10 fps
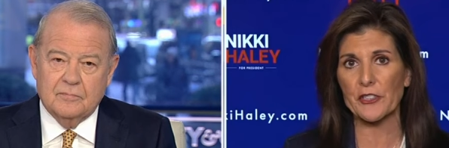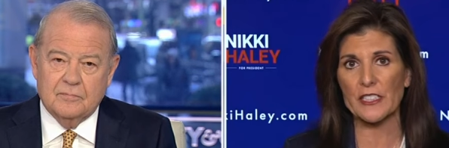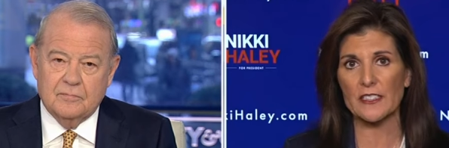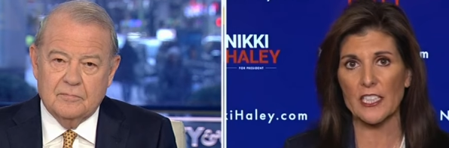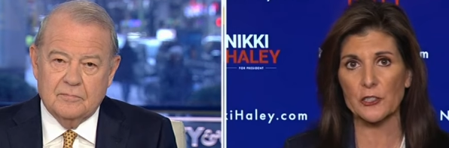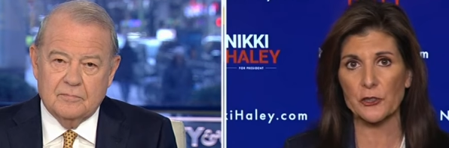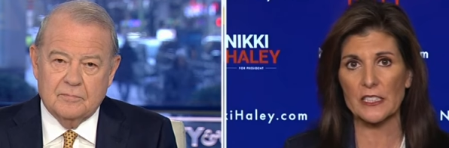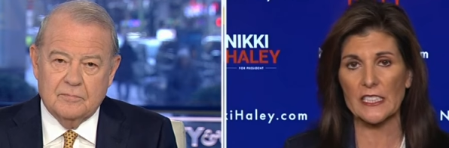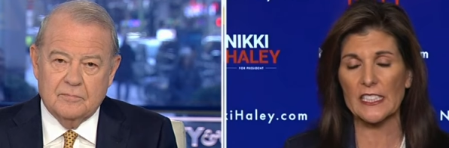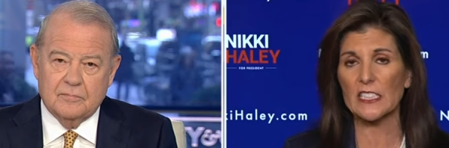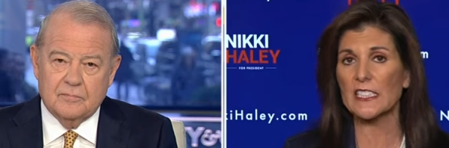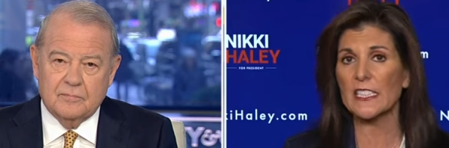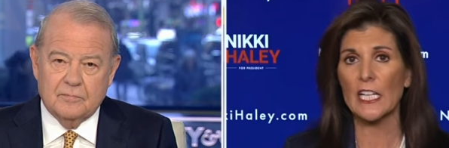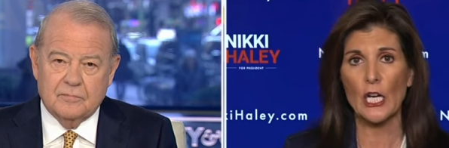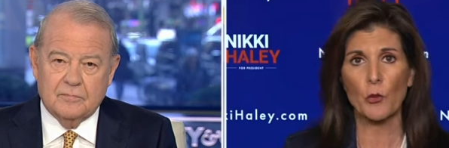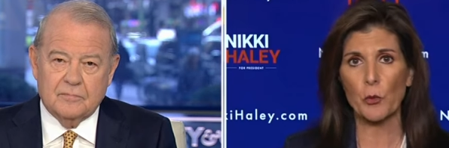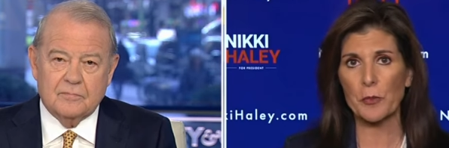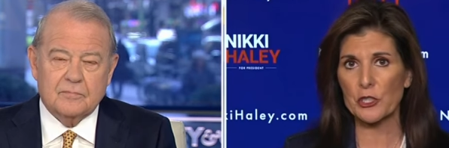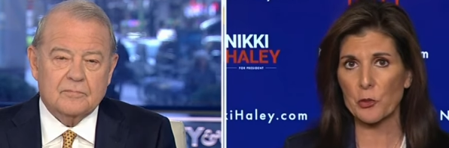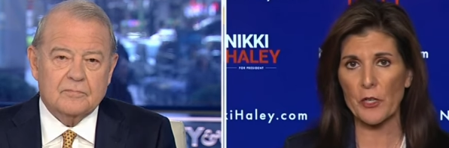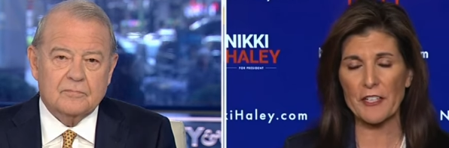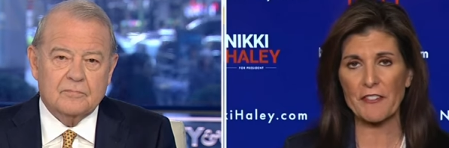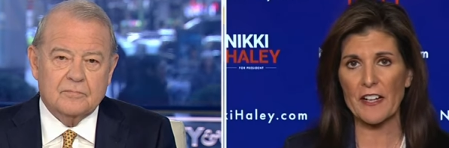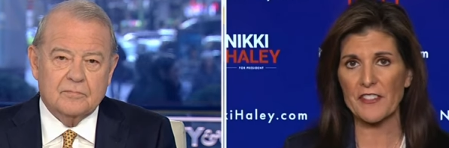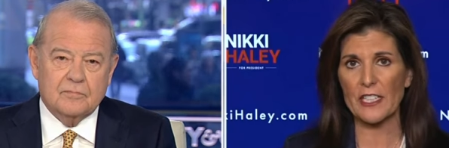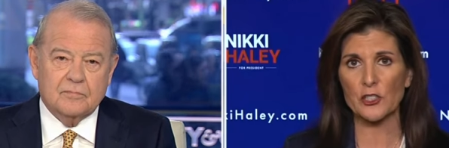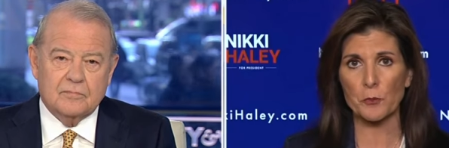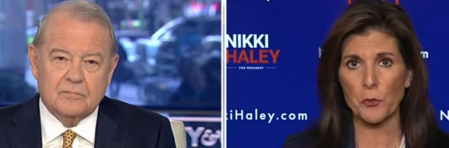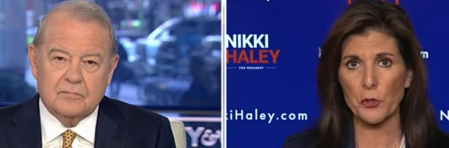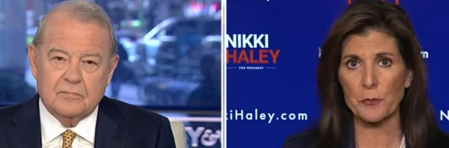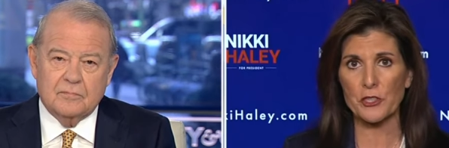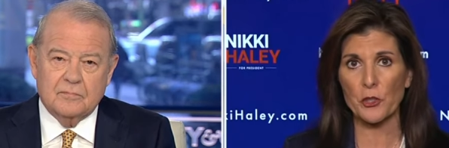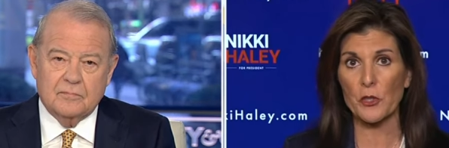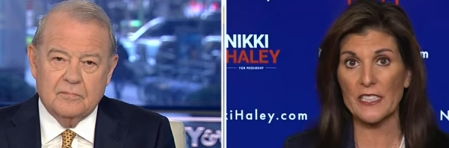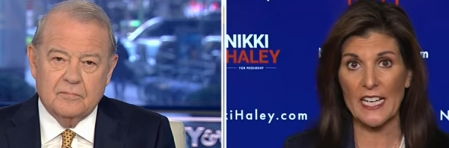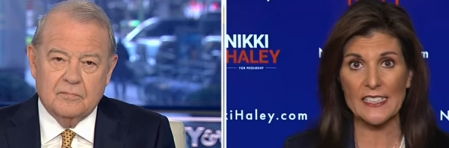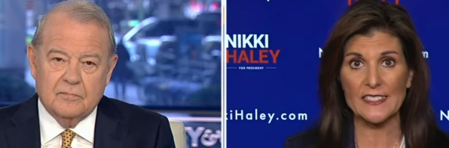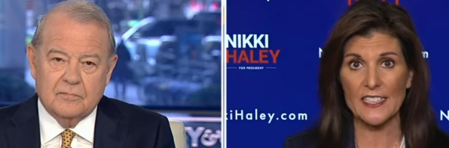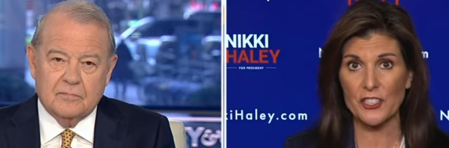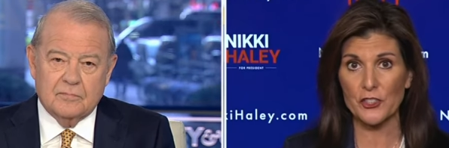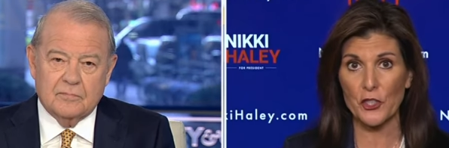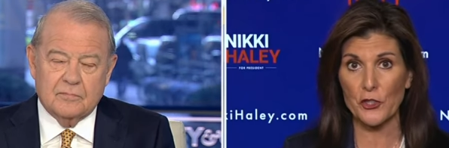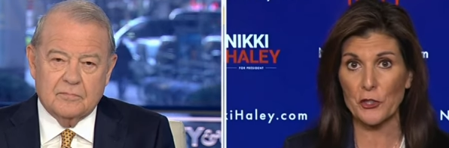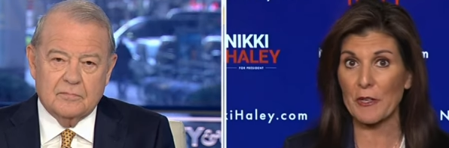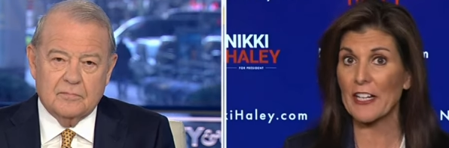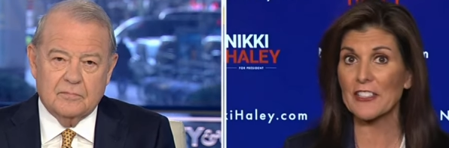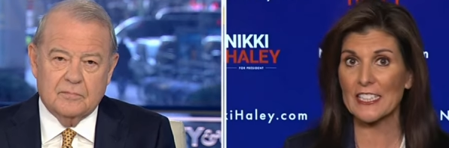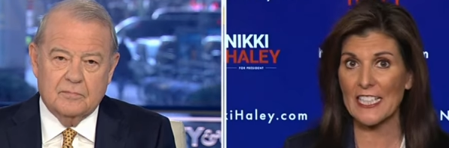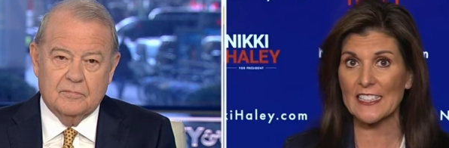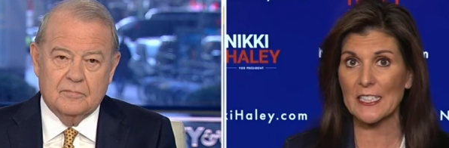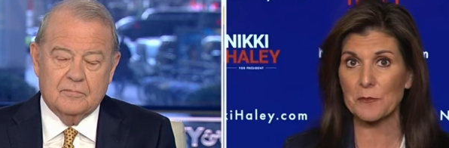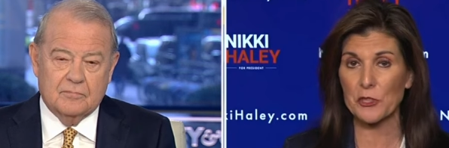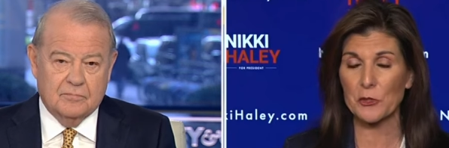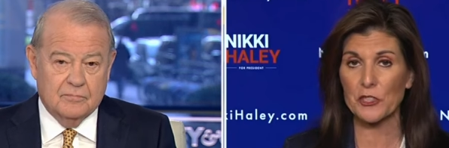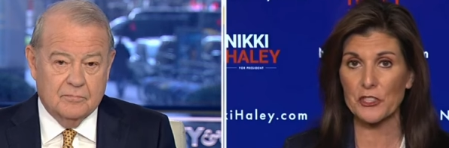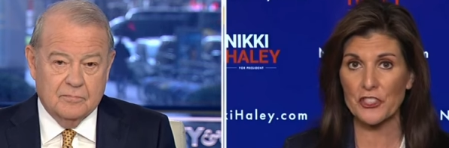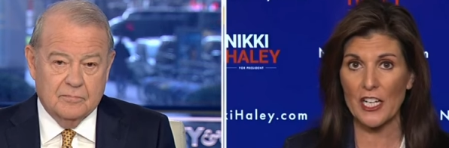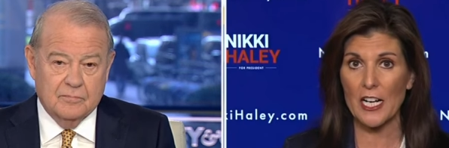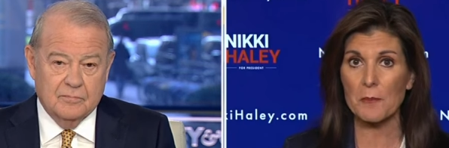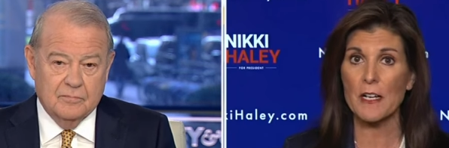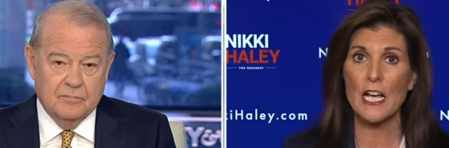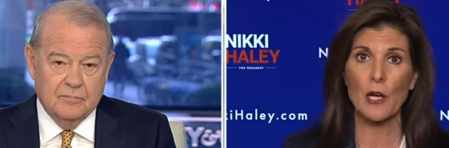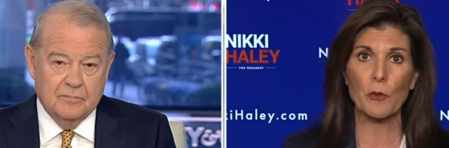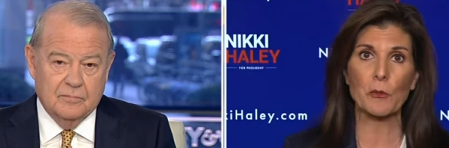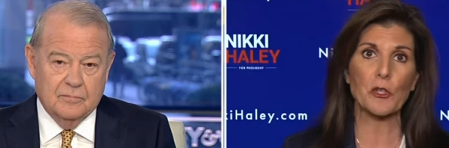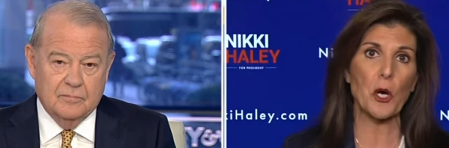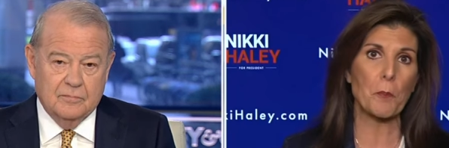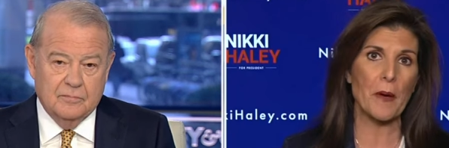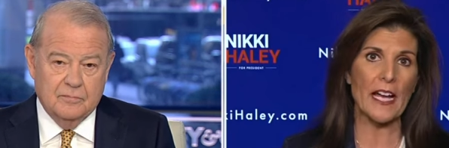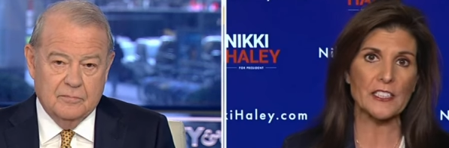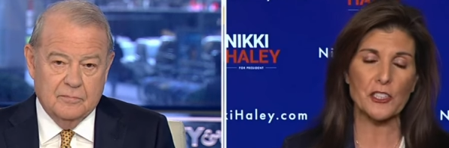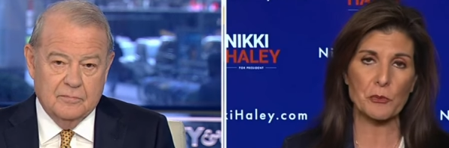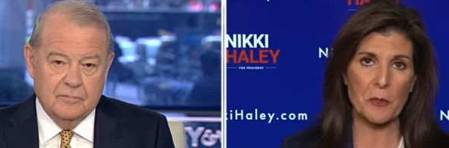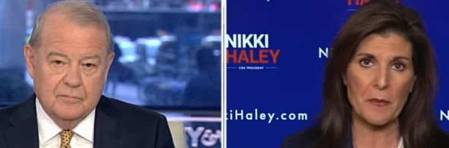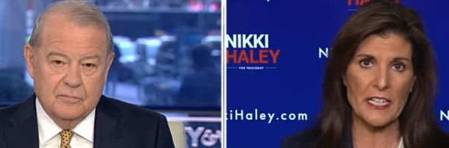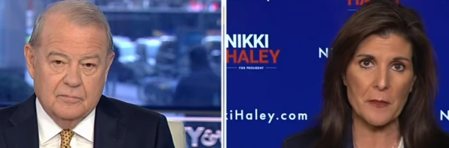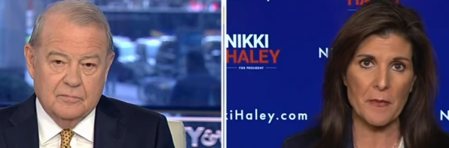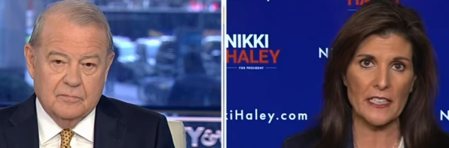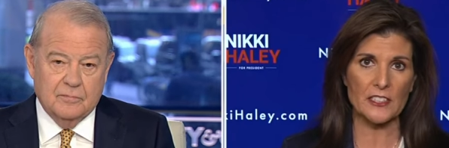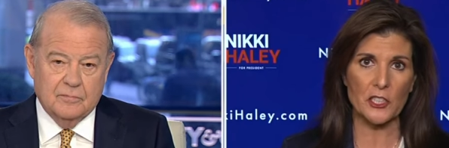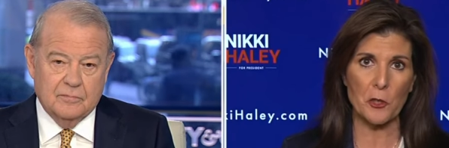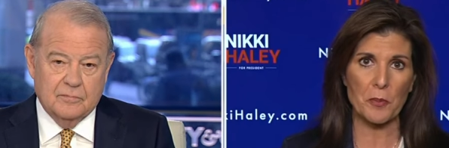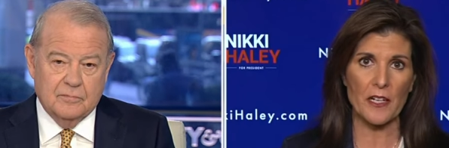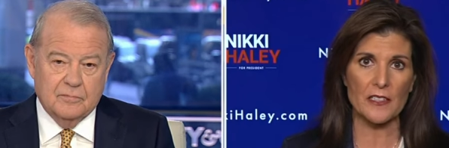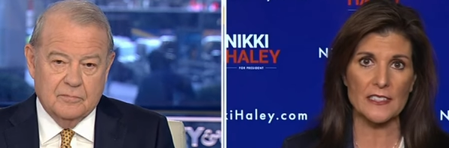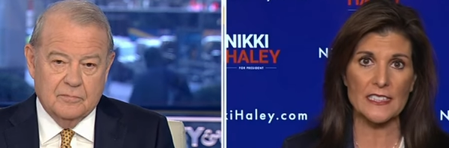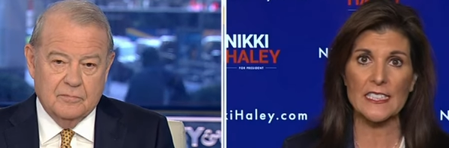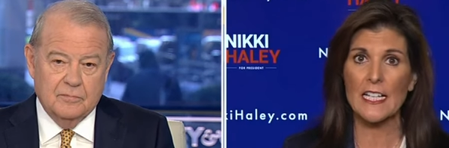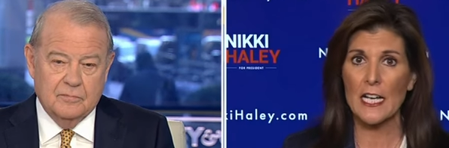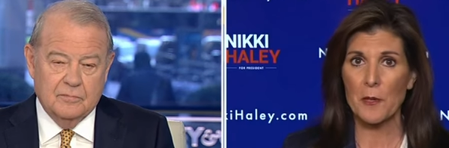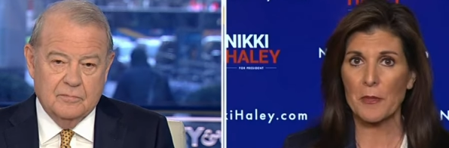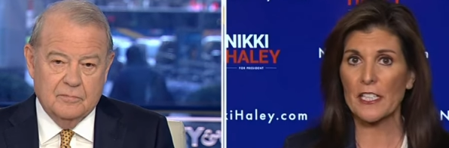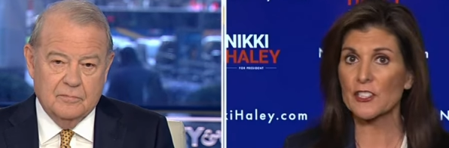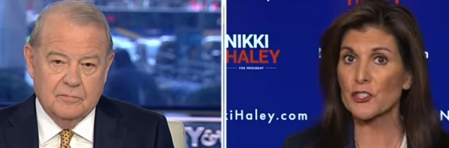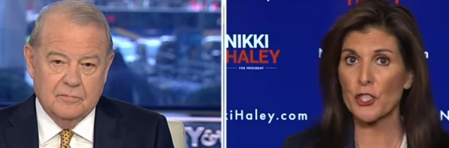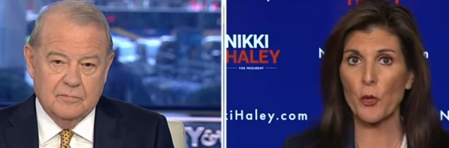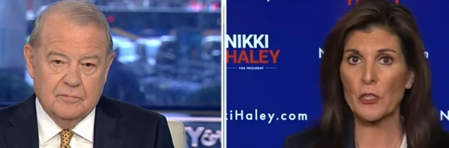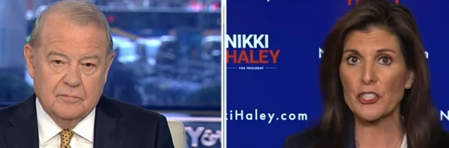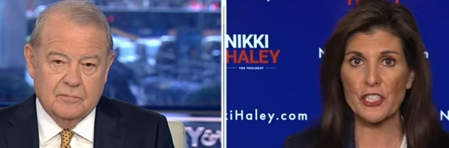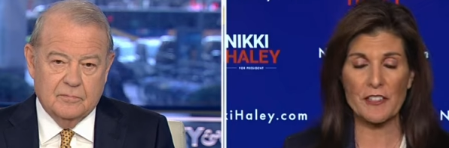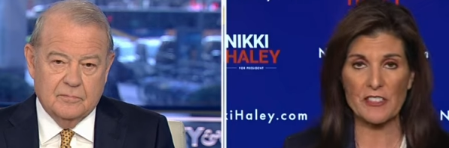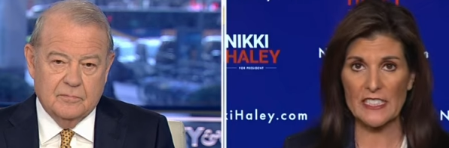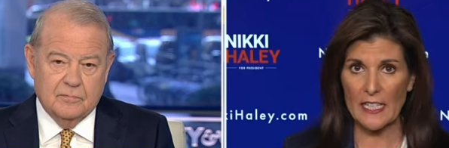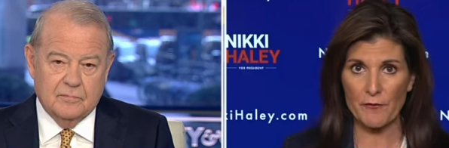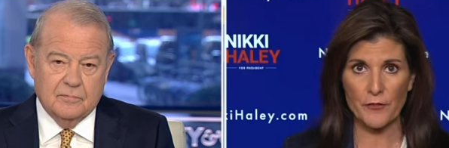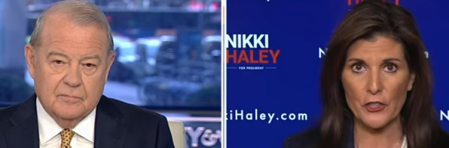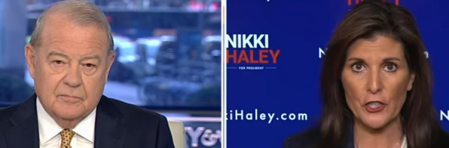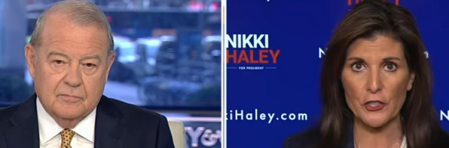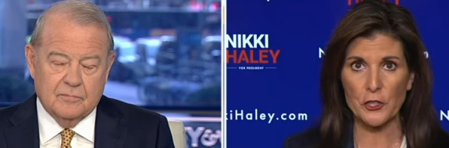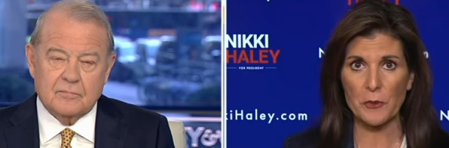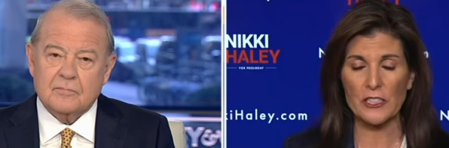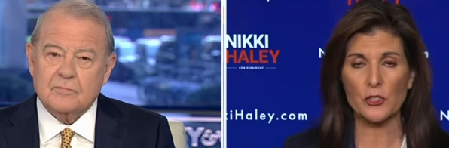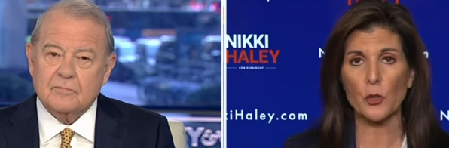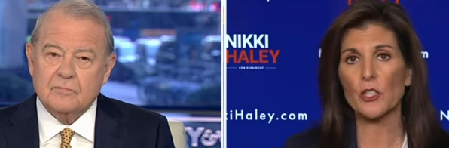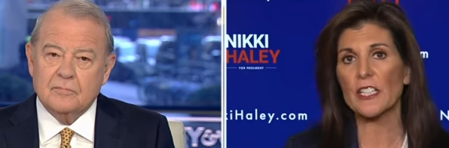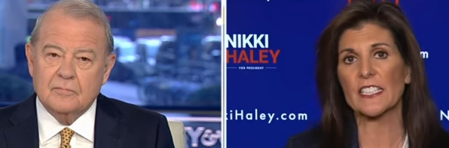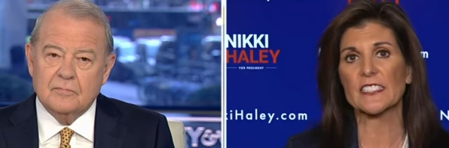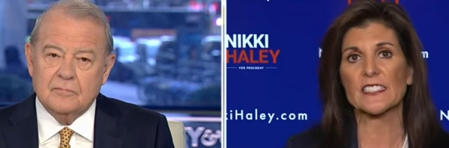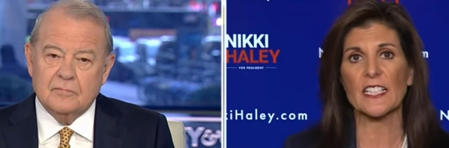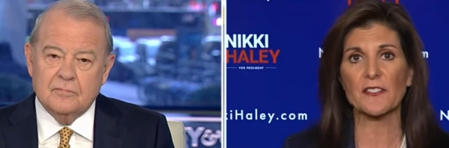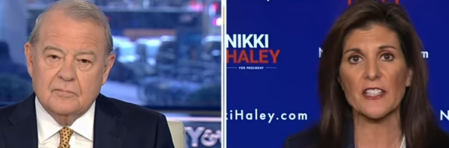Speaker 1: in this country legally. We'll put 25,000 Border Patrol and ICE agents on the ground and let them do their job. We will go back to the Remain in Mexico policy because no one should even step foot on U.S. soil. And instead of